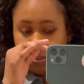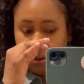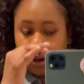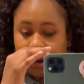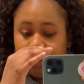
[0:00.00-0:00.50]

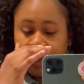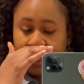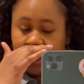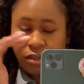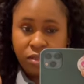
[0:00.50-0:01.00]
part,
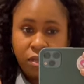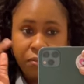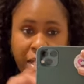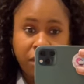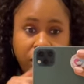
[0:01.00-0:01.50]
because
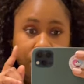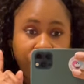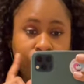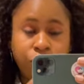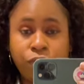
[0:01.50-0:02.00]
I needed my
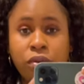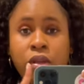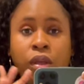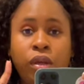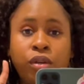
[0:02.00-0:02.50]
phone
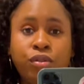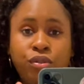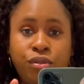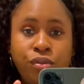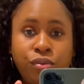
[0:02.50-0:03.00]

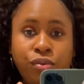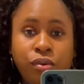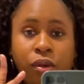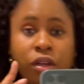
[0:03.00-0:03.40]
to